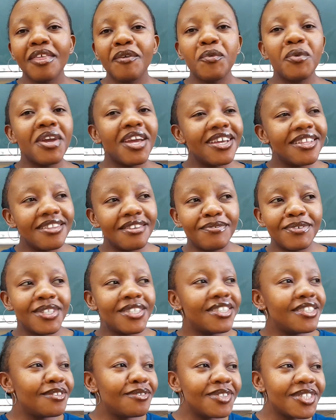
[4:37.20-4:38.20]
we are in the
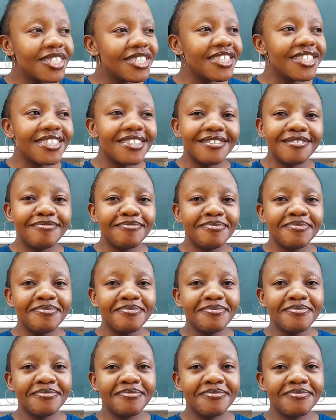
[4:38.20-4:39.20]
festive season.
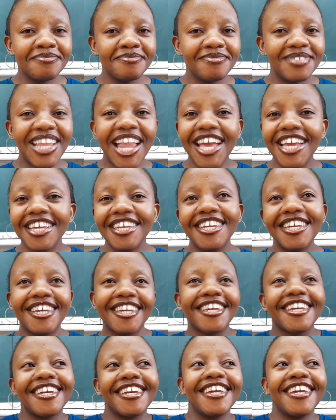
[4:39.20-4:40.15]
Like.